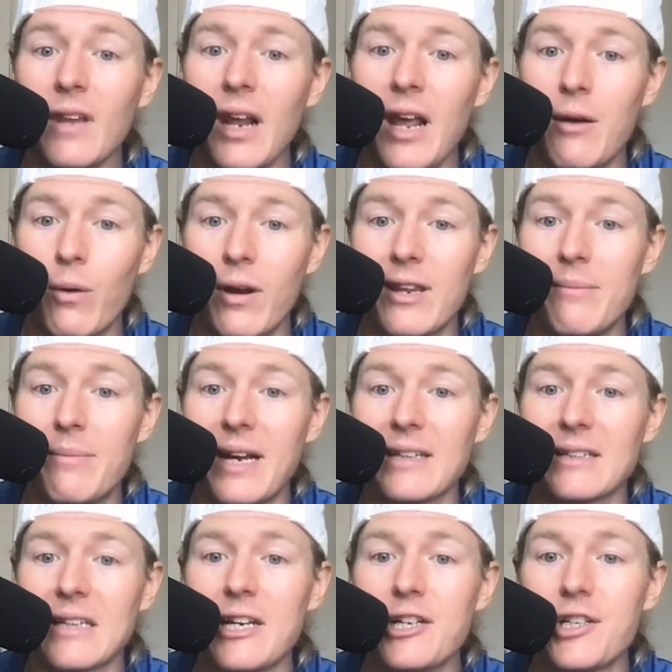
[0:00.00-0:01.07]
And one of the
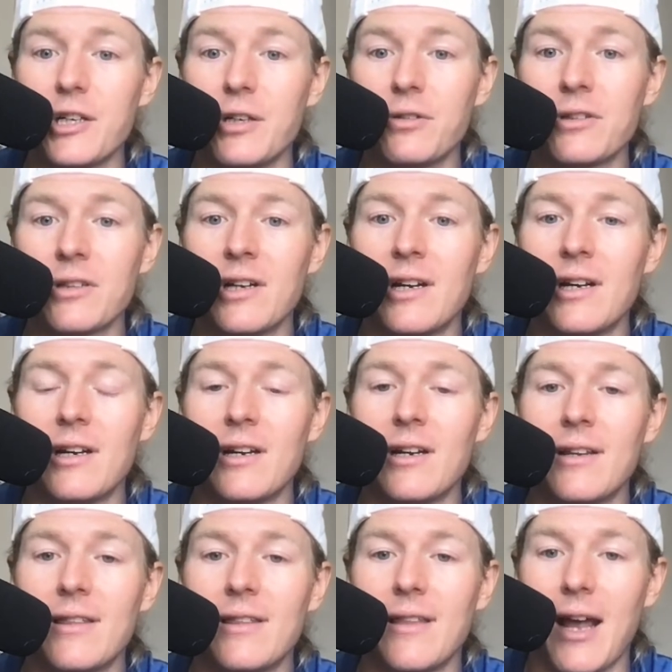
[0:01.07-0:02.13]
biggest issues
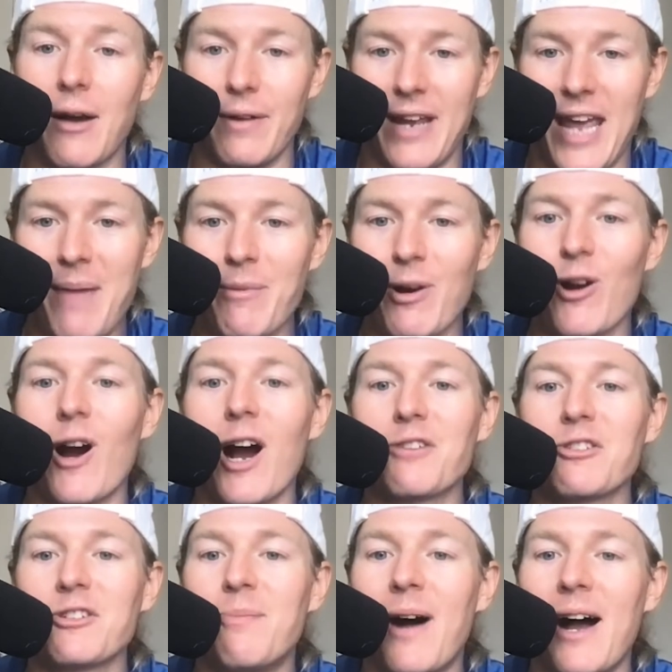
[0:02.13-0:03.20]
that we came across
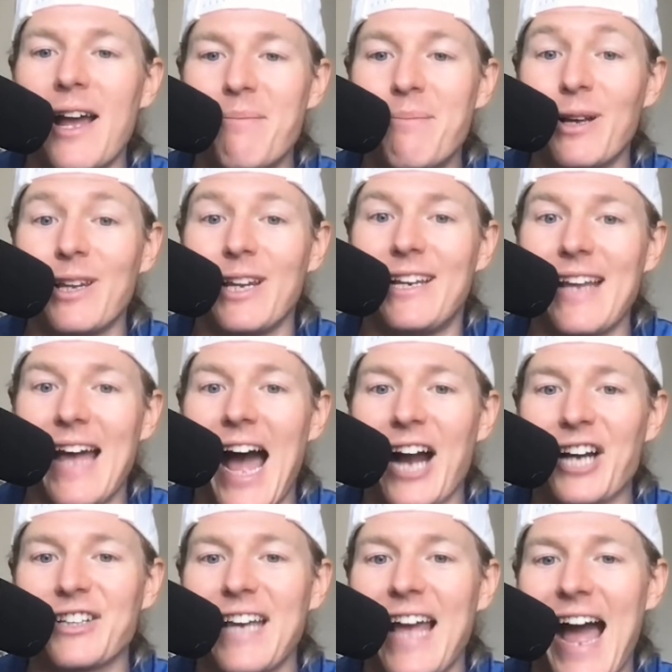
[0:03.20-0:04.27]
was my ability to
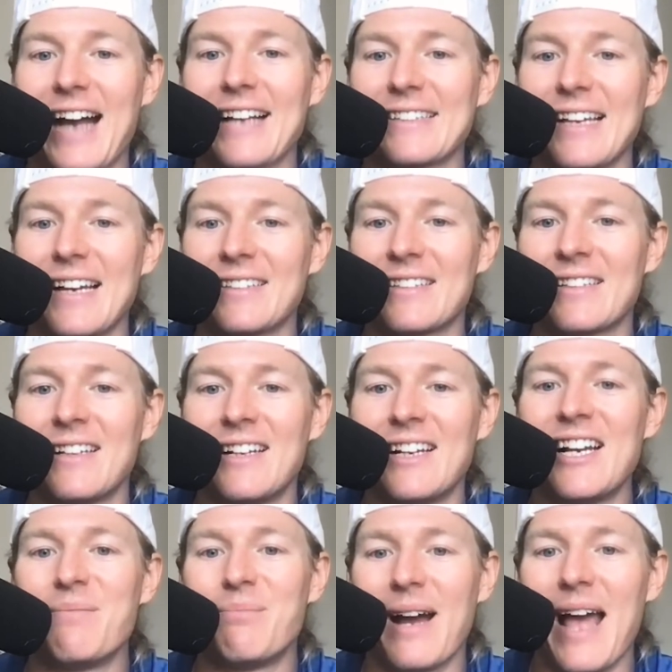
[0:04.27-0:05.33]
actually access
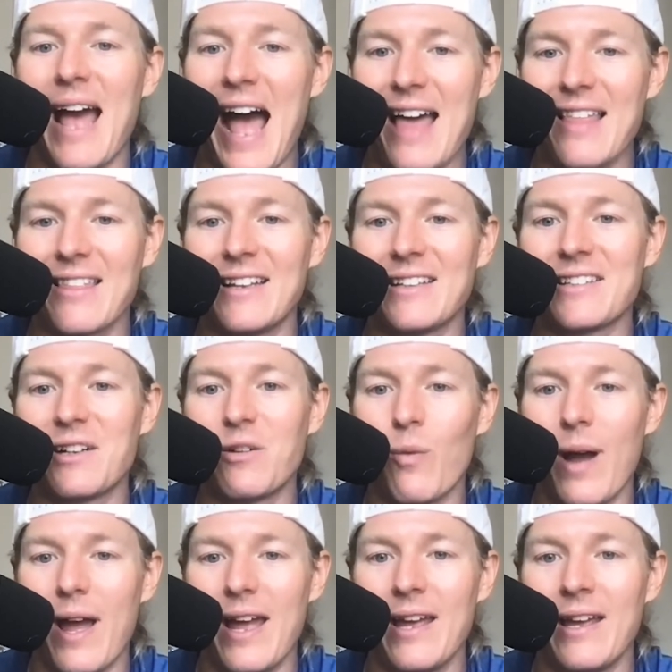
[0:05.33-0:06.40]
my athletes in a
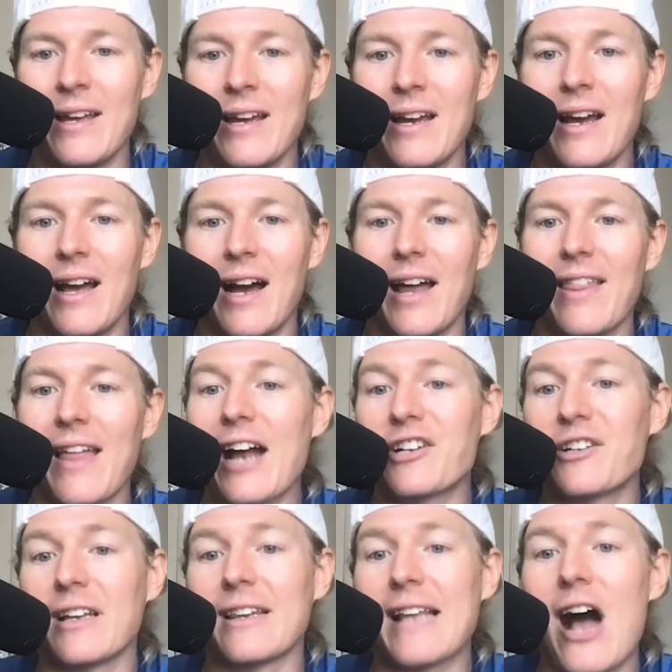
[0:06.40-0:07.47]
way that
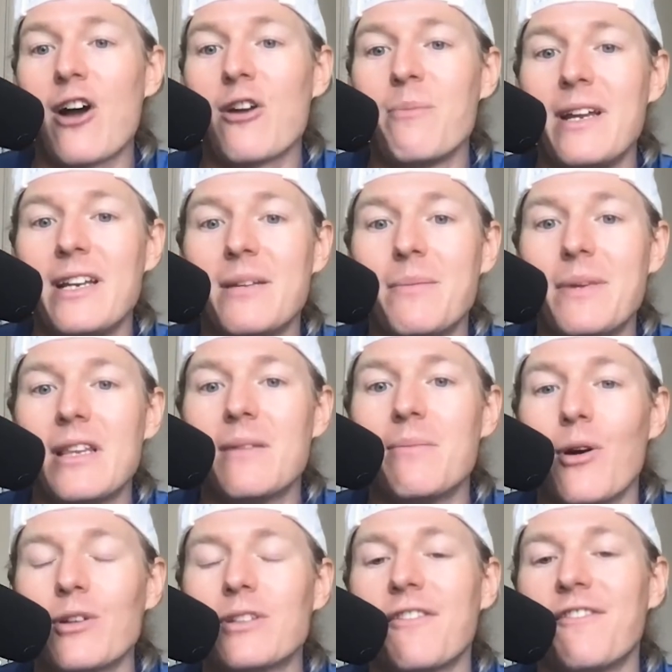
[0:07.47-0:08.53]
actually allowed me to be the
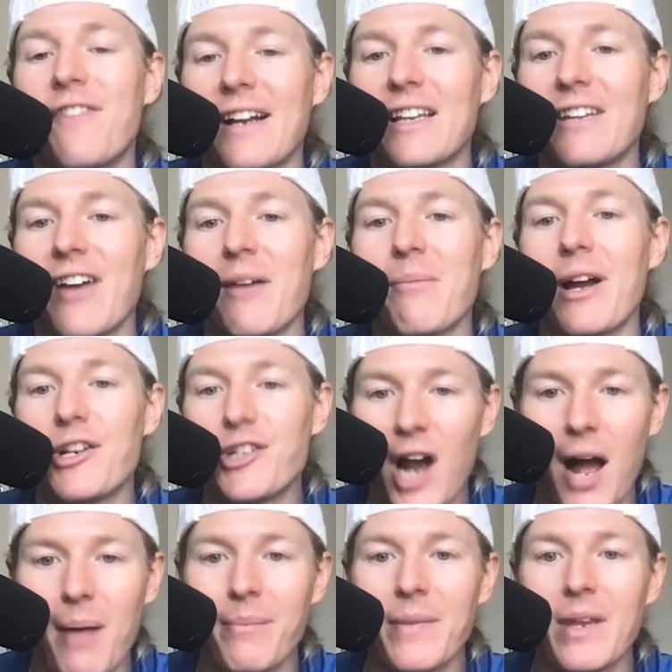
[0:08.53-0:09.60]
most effective at my
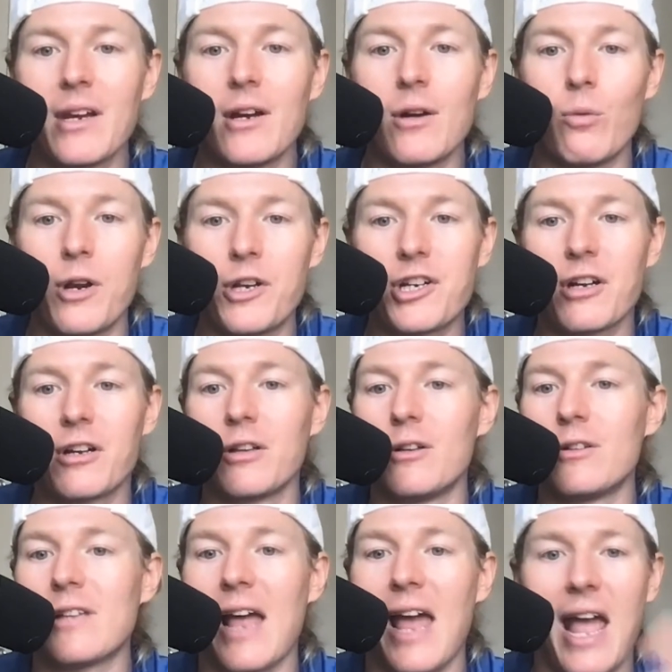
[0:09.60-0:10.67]
job, which
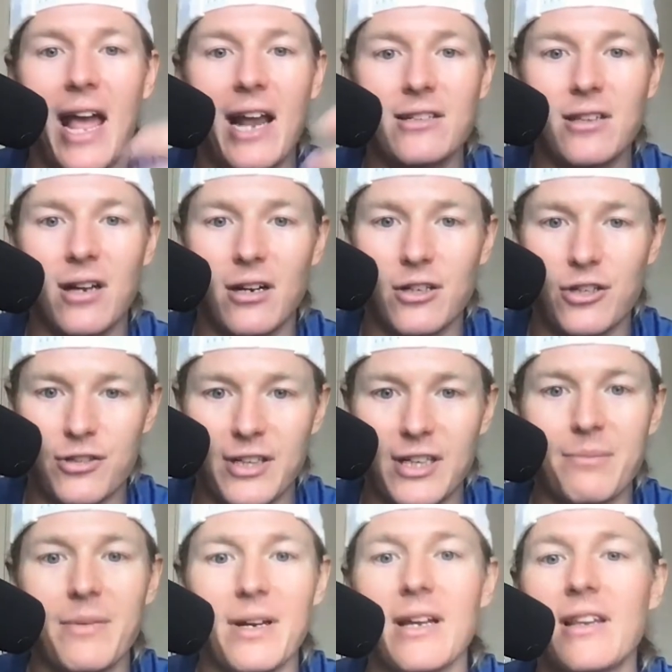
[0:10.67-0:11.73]
includes the hands-on
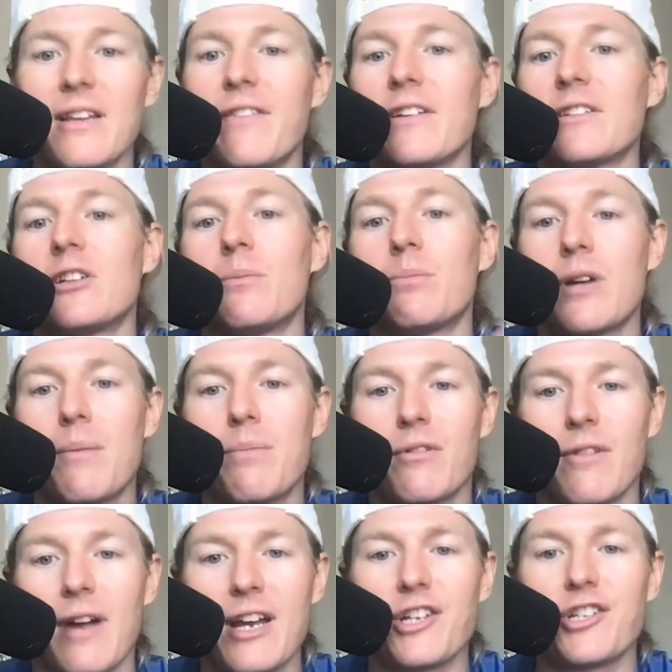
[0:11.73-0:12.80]
treatment, the physical
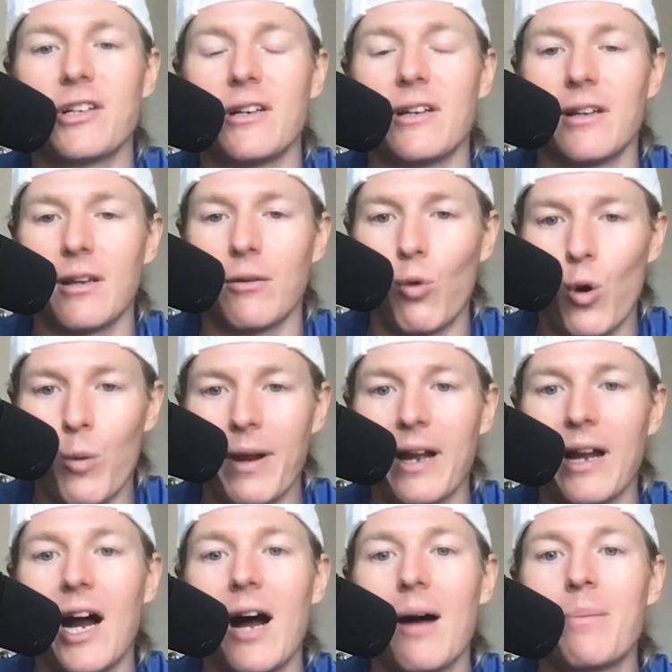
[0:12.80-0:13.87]
preparation, the warming
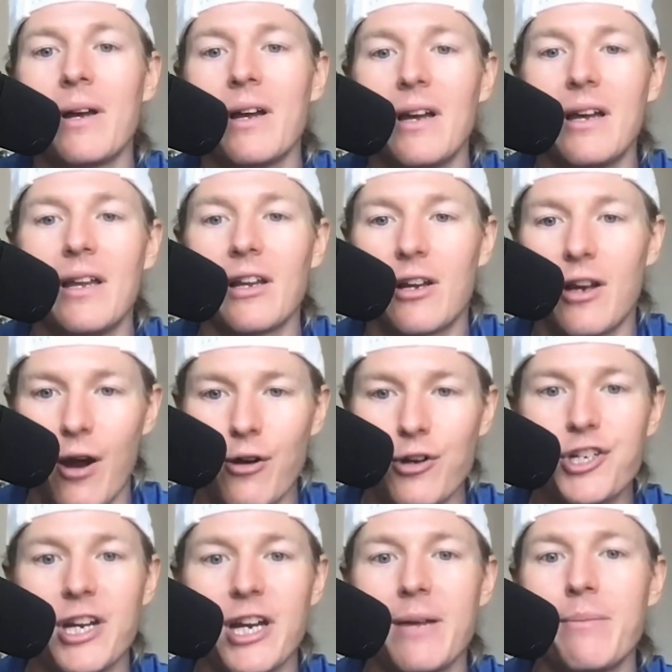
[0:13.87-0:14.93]
up, the
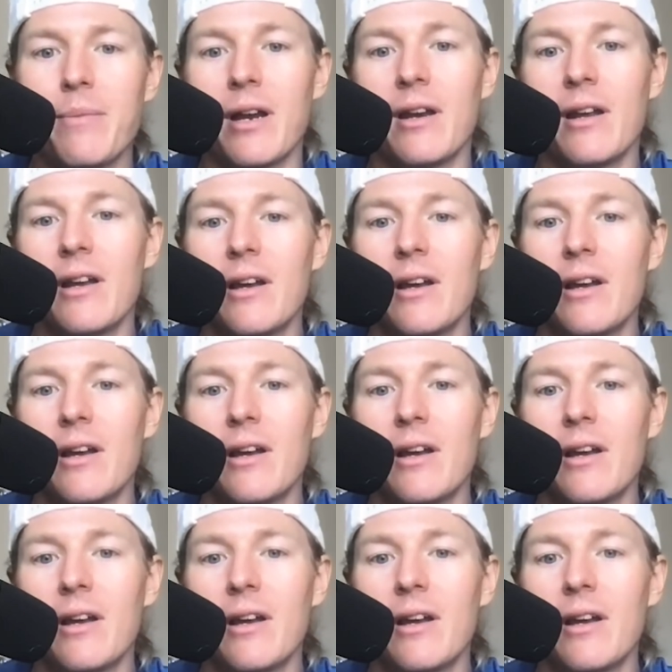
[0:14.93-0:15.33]
coaching, but